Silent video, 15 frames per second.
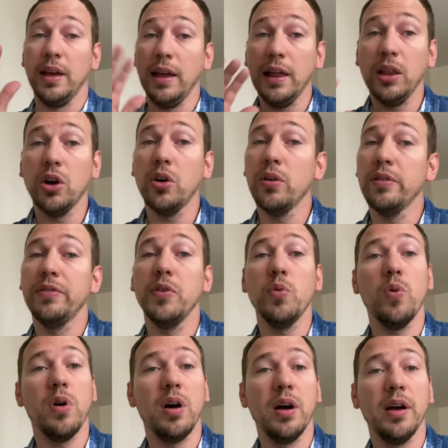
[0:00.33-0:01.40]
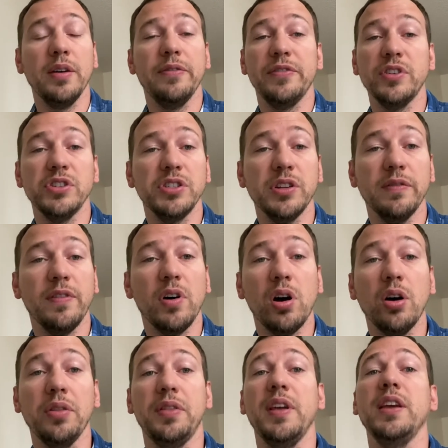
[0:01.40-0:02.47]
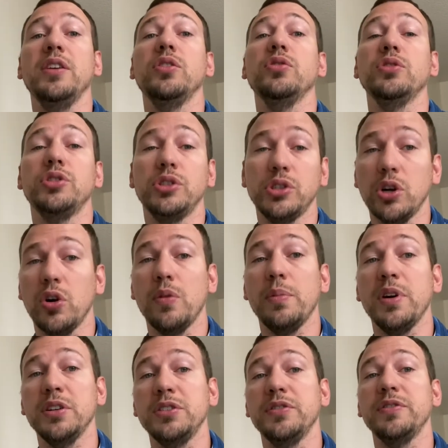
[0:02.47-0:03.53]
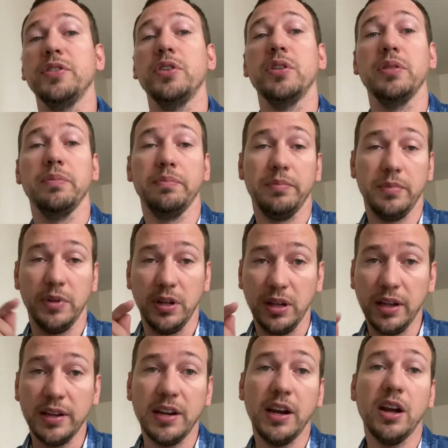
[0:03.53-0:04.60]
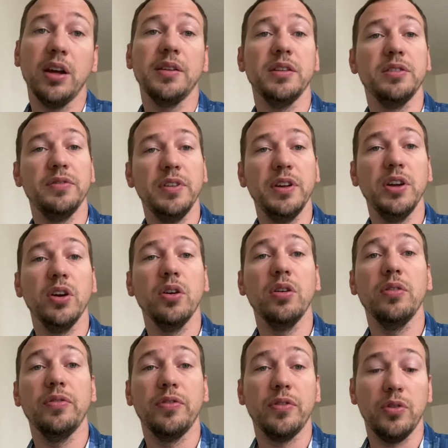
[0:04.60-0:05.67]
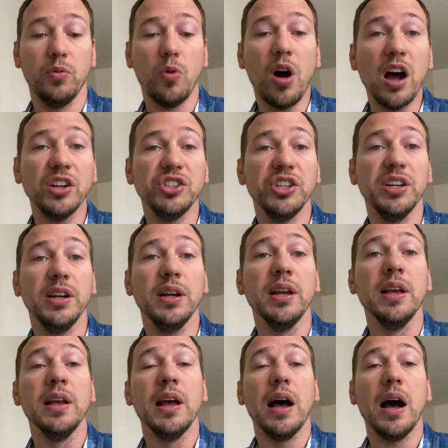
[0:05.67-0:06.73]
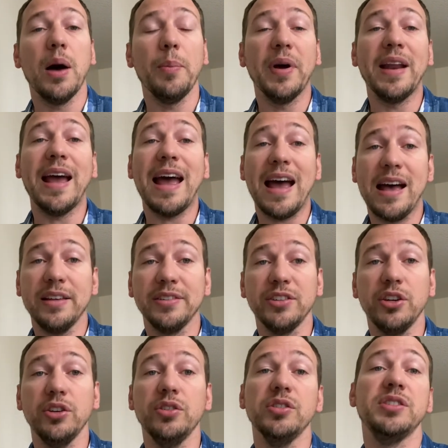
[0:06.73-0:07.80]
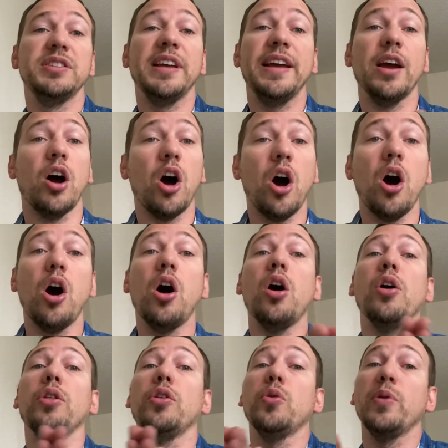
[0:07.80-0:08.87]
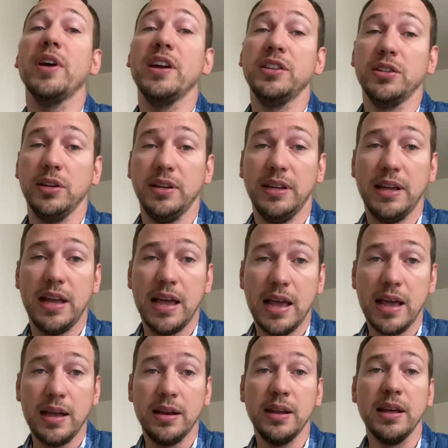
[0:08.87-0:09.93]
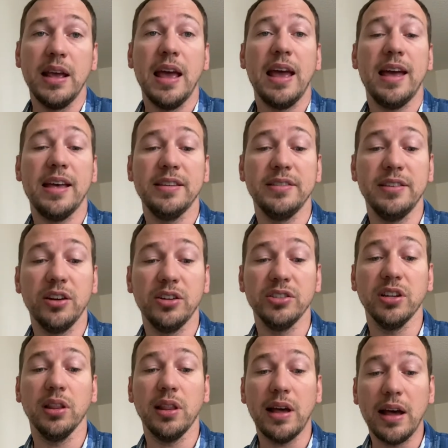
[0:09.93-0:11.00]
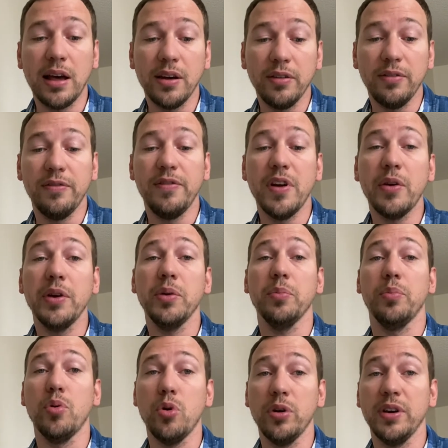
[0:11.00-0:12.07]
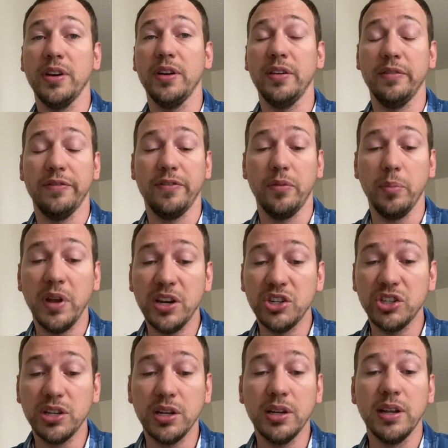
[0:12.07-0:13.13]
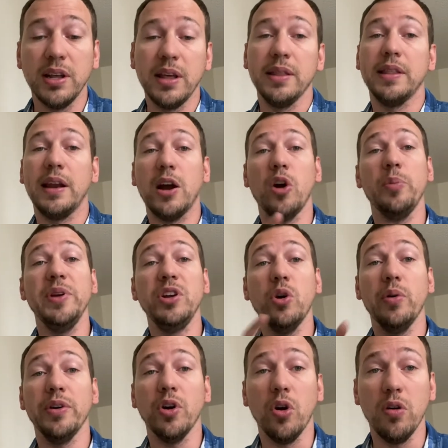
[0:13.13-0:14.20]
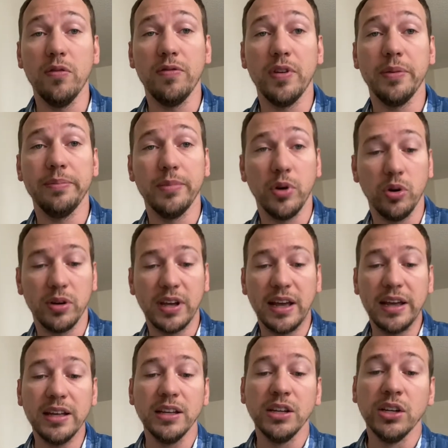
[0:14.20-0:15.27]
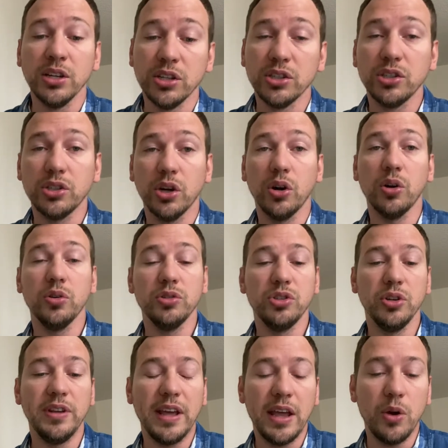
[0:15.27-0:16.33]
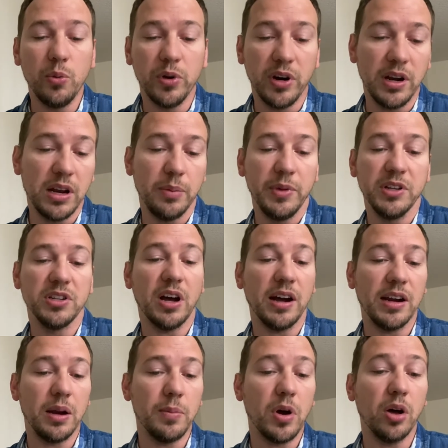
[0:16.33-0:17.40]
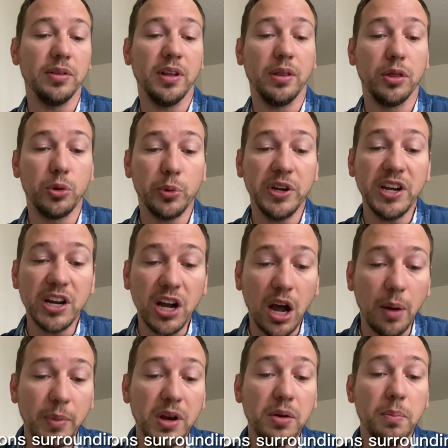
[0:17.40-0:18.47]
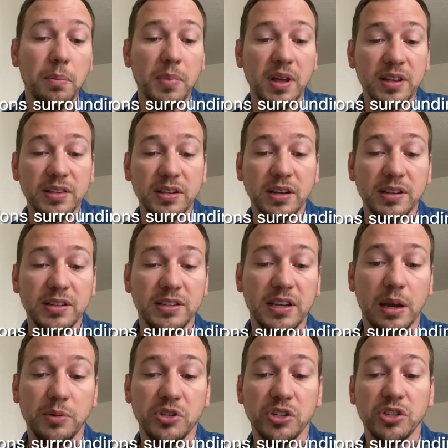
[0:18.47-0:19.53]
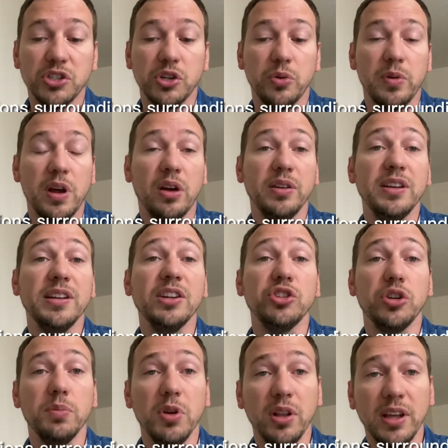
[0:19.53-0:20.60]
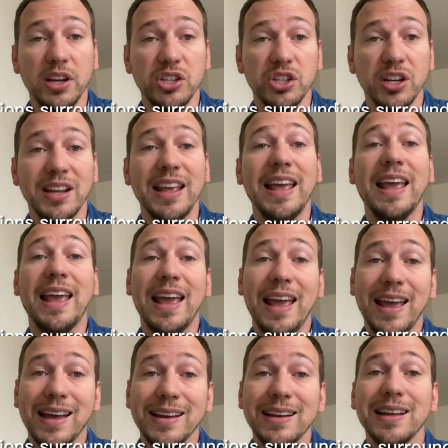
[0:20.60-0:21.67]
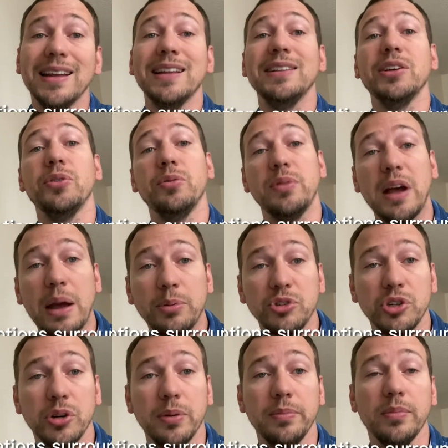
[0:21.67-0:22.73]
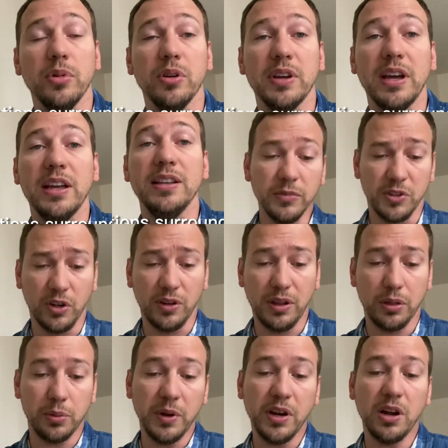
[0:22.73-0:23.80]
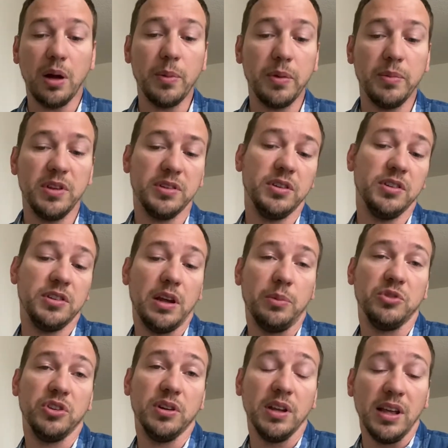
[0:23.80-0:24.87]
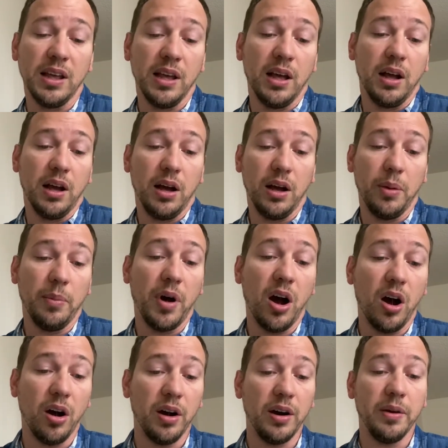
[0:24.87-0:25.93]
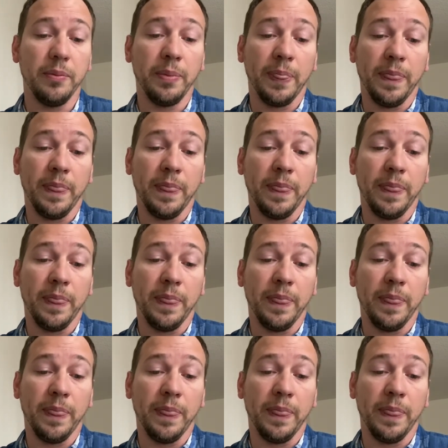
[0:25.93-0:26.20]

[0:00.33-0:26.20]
Hello everyone. First of all, thank you so much for clicking on this video, for watching. I'm going to ask you to stay all the way to the end as there's a lot of very important information that I'll be going over, okay? So today we're going to be talking about the three common misconceptions surrounding the tribulation and the rapture, okay? So the three common misconceptions are,